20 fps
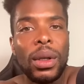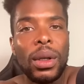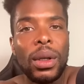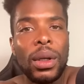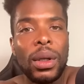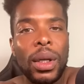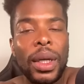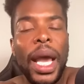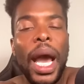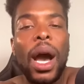
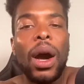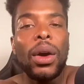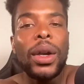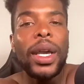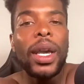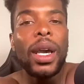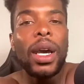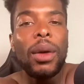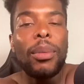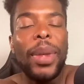Y'all
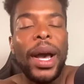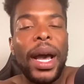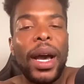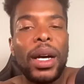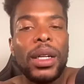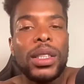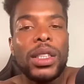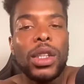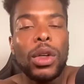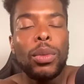care about her
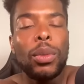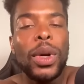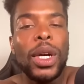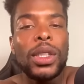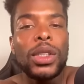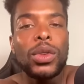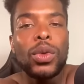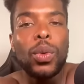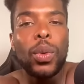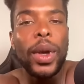so
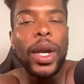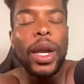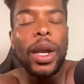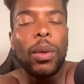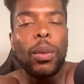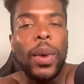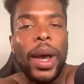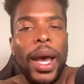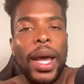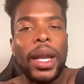much. Red
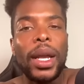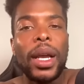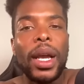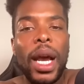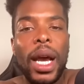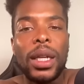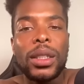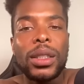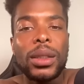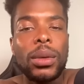Wine and
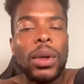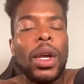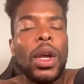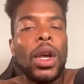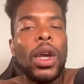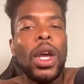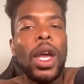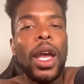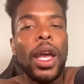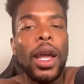Gossip
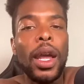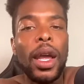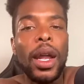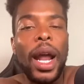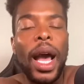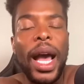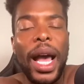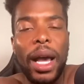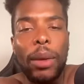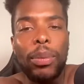and, and
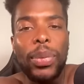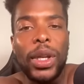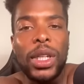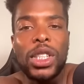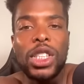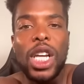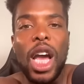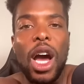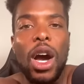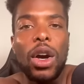Hot
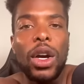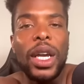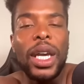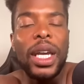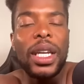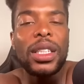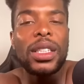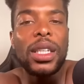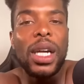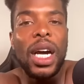Piss. Y'all
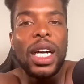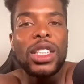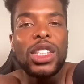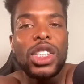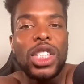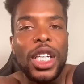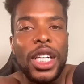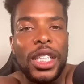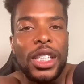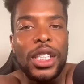getting
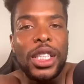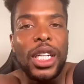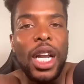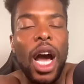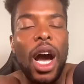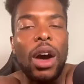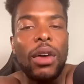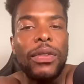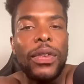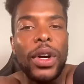attention
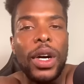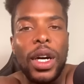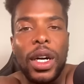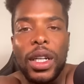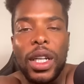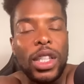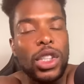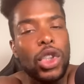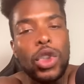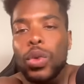off of her
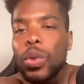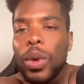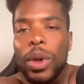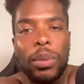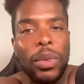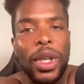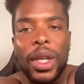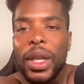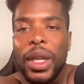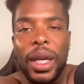that you wouldn't
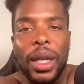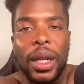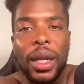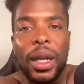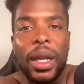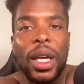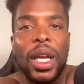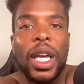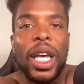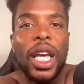be getting
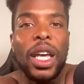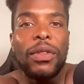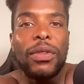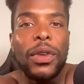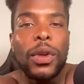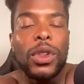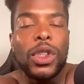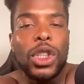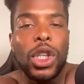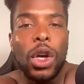if
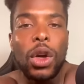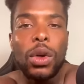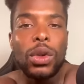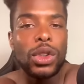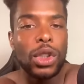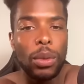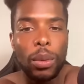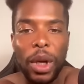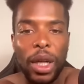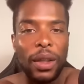you showed
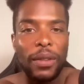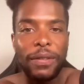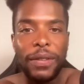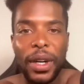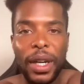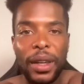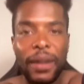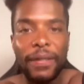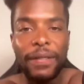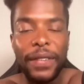your
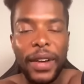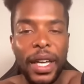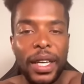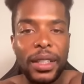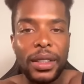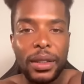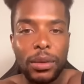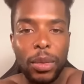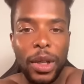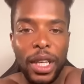motherfucking
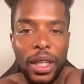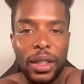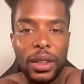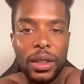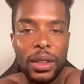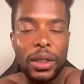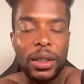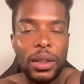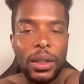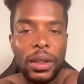face,
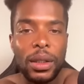bitch.